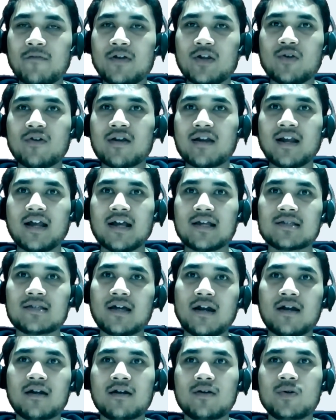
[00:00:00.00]
you realize
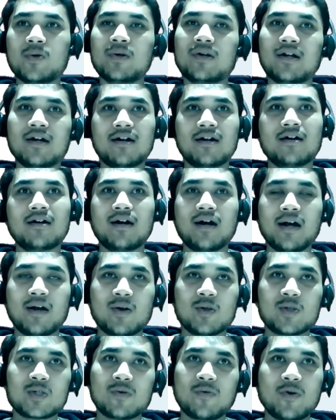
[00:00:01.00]
that, dude, I
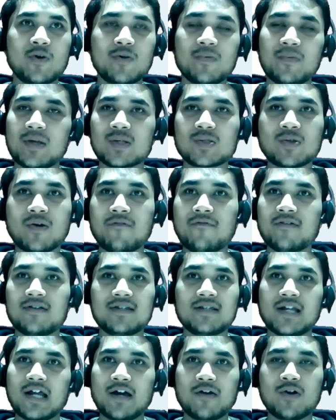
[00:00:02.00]
also want to be a software
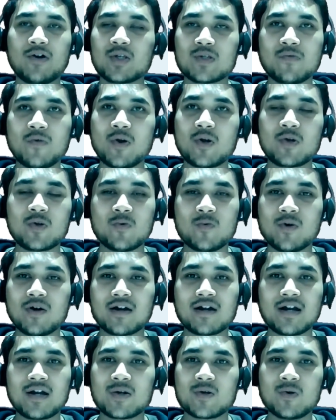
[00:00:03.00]
engineer. I also want to work
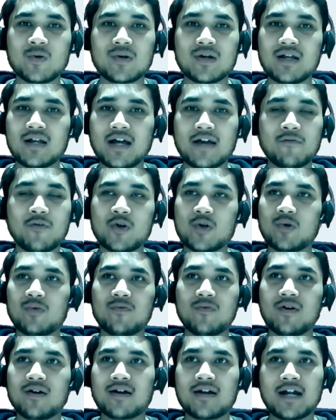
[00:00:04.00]
at Google. I want to
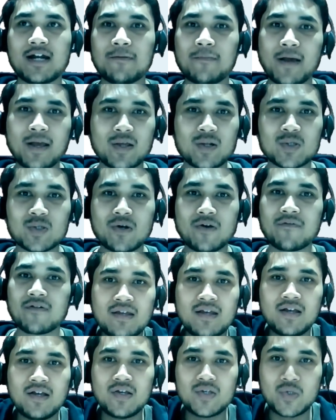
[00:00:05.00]
work at Microsoft.
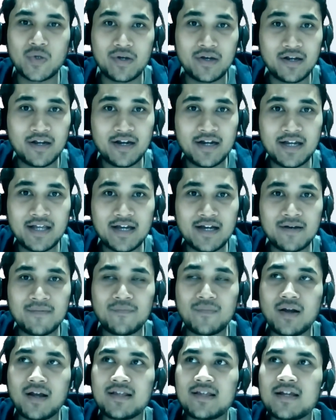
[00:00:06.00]
So in India,
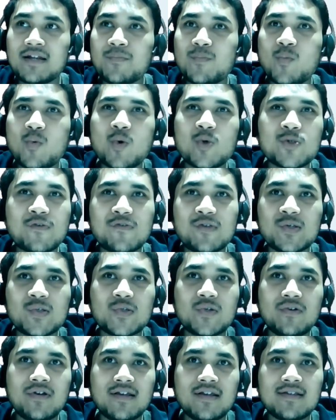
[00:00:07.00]
I think most of the
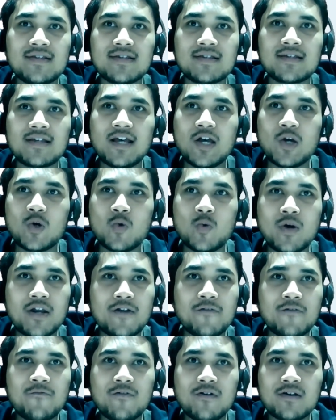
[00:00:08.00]
students who are in
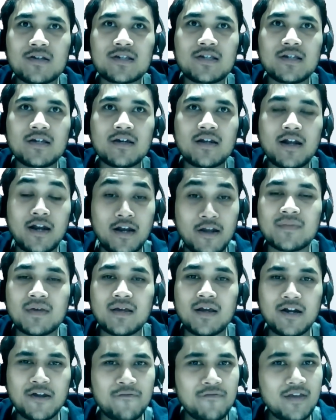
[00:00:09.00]
first year, and
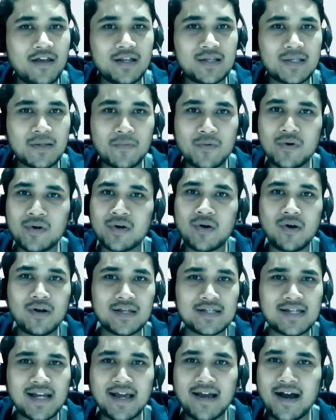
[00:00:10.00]
if they're in some good
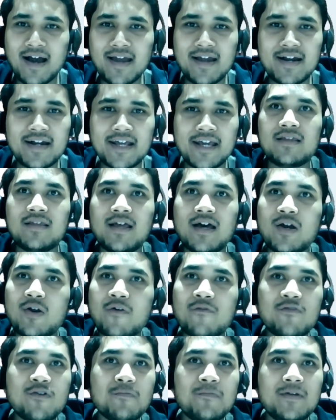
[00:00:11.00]
college like IIT, they are of
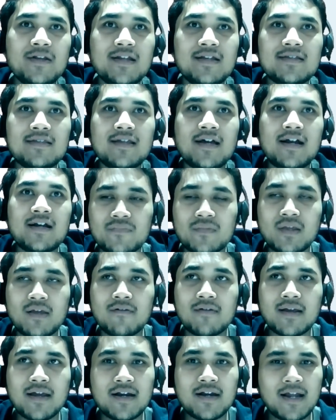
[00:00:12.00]
the opinion that they'll
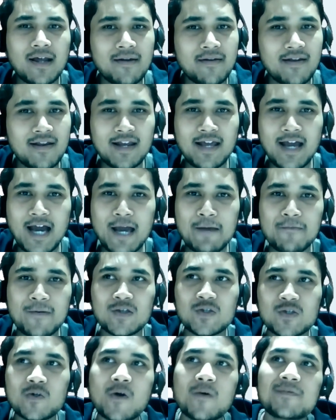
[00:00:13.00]
get really high-paying
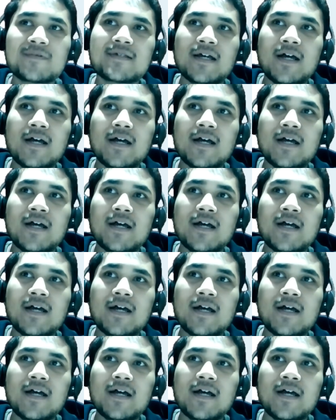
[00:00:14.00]
jobs,